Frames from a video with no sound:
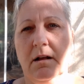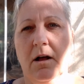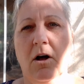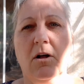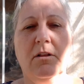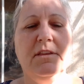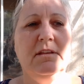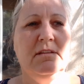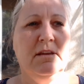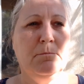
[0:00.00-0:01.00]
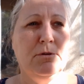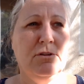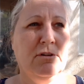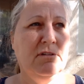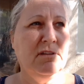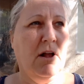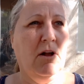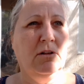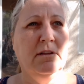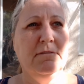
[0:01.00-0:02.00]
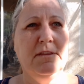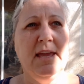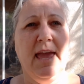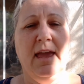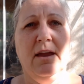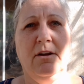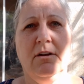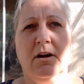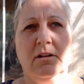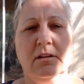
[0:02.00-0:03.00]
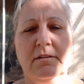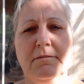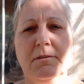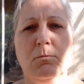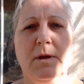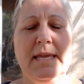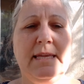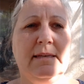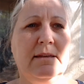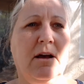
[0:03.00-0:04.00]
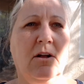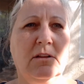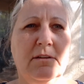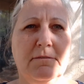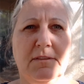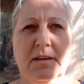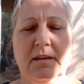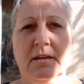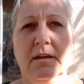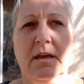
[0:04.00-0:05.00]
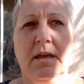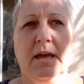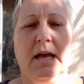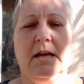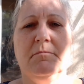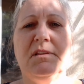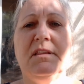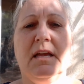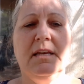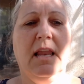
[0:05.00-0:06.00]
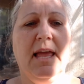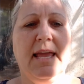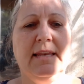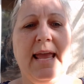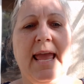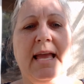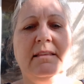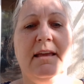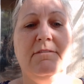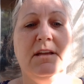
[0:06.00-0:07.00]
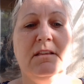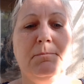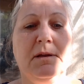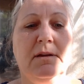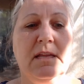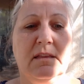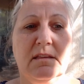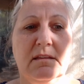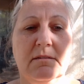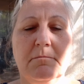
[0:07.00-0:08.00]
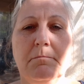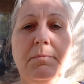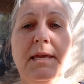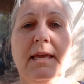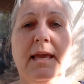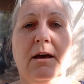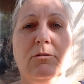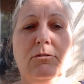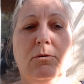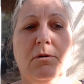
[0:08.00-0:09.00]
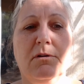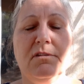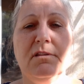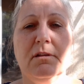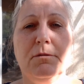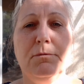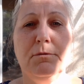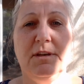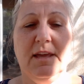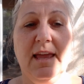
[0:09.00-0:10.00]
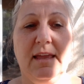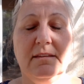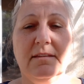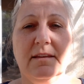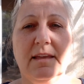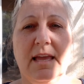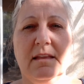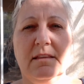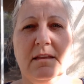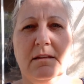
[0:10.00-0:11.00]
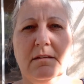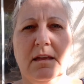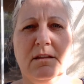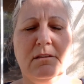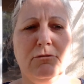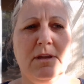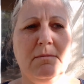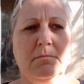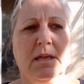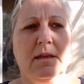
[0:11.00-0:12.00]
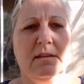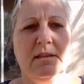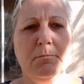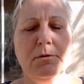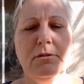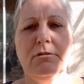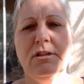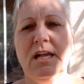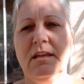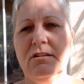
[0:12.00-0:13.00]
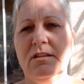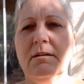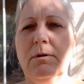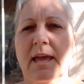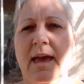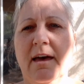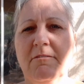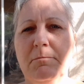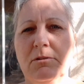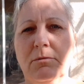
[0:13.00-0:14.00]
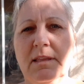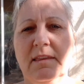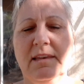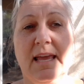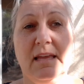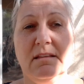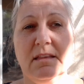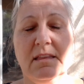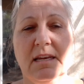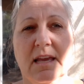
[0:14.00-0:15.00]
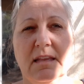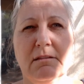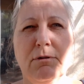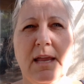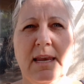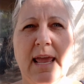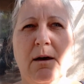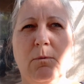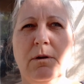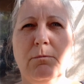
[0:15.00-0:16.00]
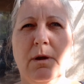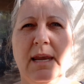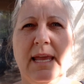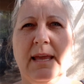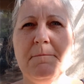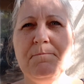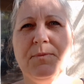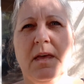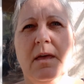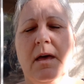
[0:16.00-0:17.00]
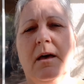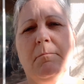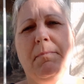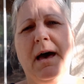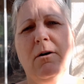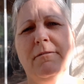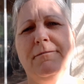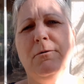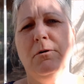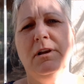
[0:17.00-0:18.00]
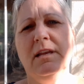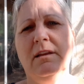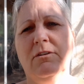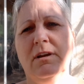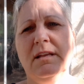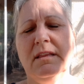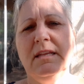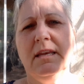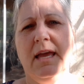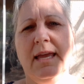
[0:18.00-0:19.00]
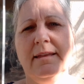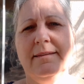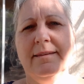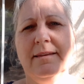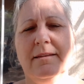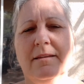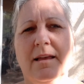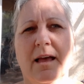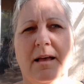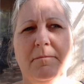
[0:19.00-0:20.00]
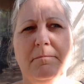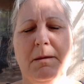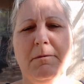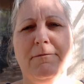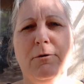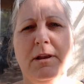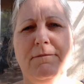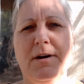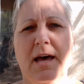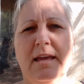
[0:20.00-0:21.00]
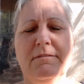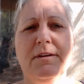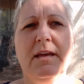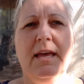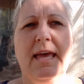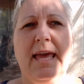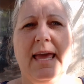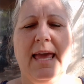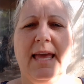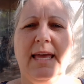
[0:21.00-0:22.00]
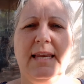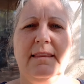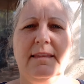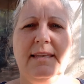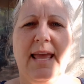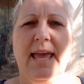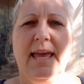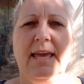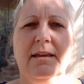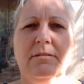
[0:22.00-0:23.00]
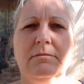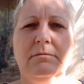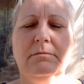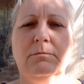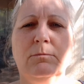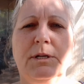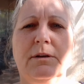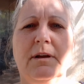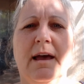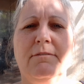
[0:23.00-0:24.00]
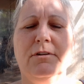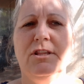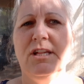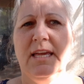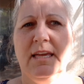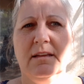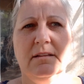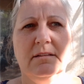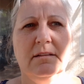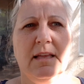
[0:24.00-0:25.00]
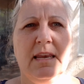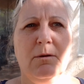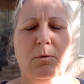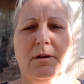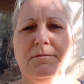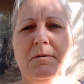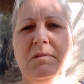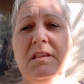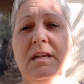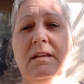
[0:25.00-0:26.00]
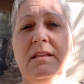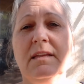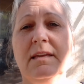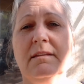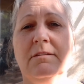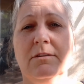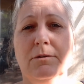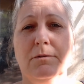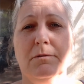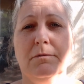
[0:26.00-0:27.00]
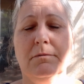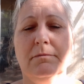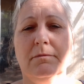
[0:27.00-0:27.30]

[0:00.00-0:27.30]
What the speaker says: all the temperatures, all of the air, all of the wind, all of the sunlight, and they've experienced being outdoors through the night and the extreme temperature change that we have between the days and the nights. Right now we're running about 40 degrees at night, maybe 45, and in the day we're averaging anywhere from 60 to